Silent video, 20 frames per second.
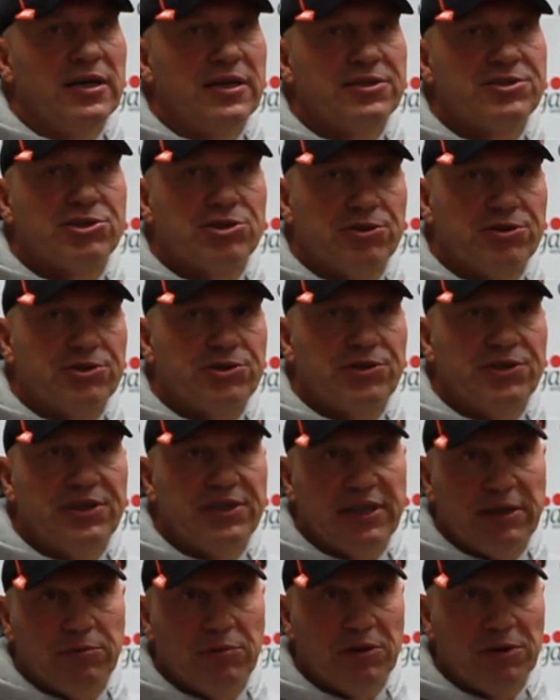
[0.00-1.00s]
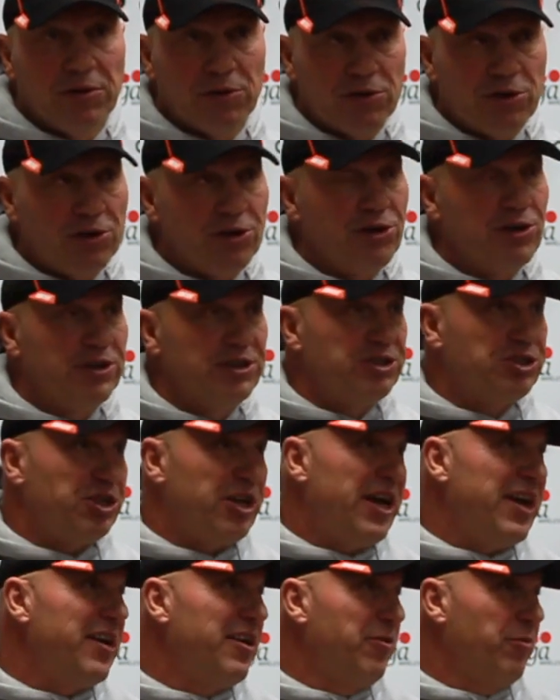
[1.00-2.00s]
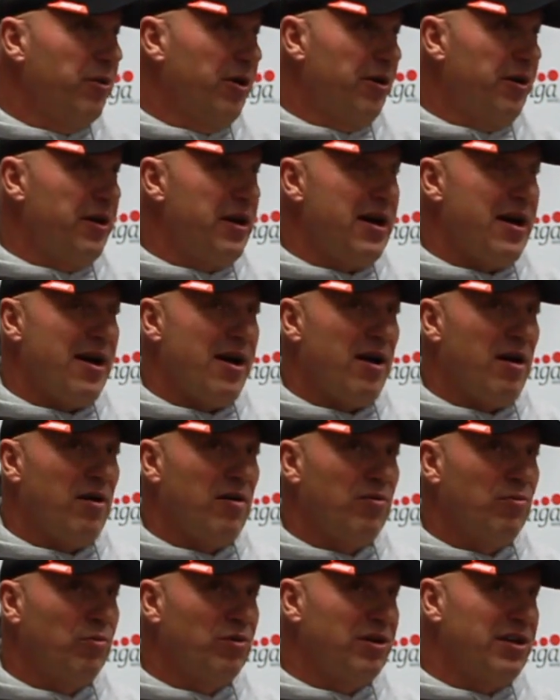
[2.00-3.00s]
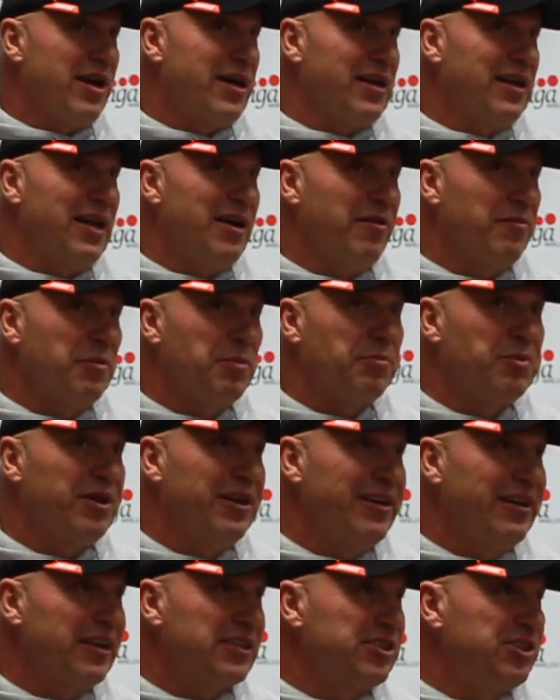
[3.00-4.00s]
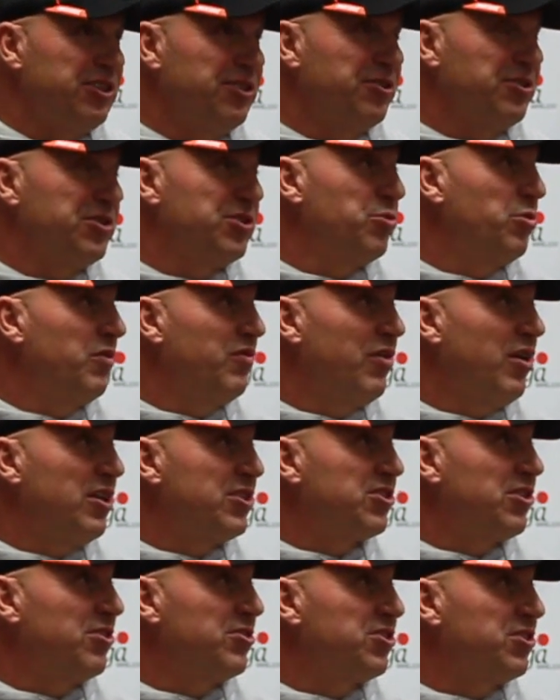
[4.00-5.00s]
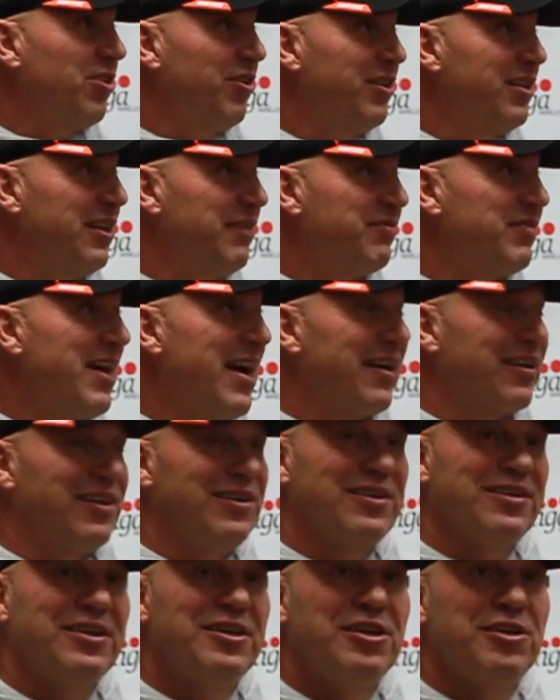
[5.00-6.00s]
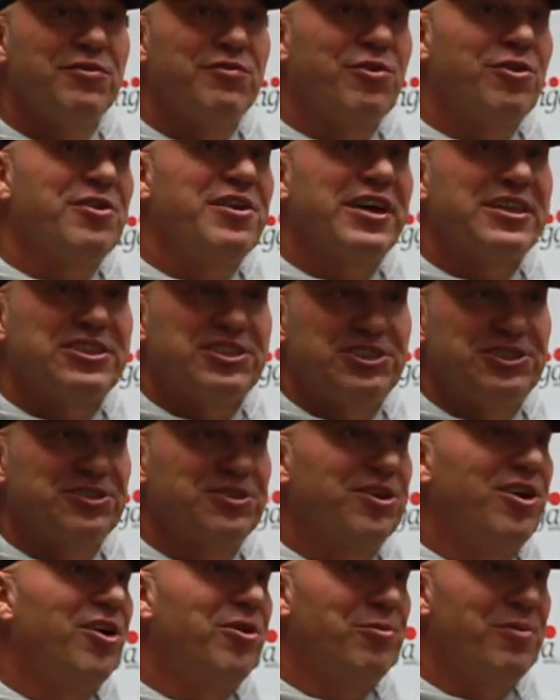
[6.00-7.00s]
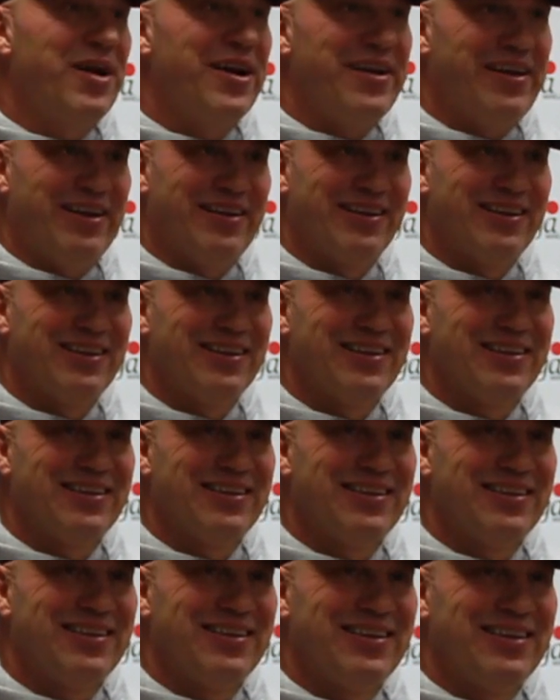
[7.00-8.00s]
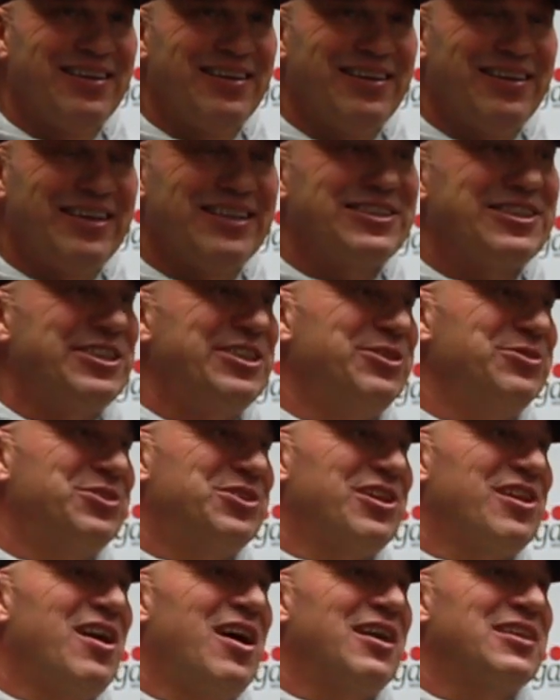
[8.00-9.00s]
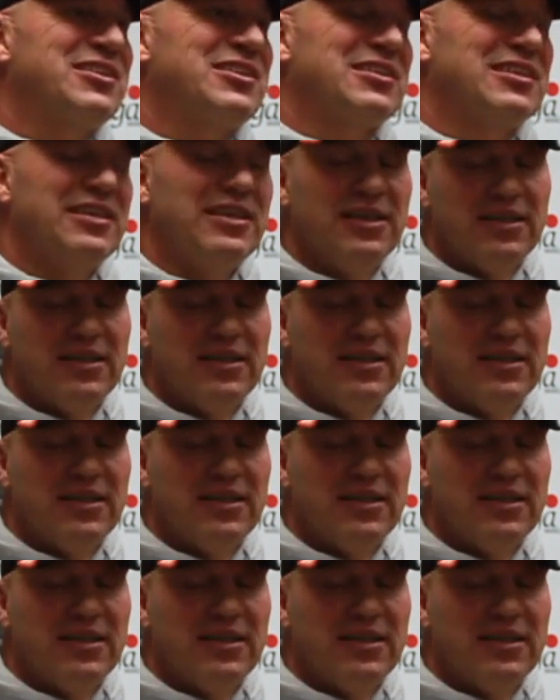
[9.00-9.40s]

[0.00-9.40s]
surgery that will occur in January now will not allow him to play next year. So we've lost our starting left tackle for next year already. And that's a huge loss.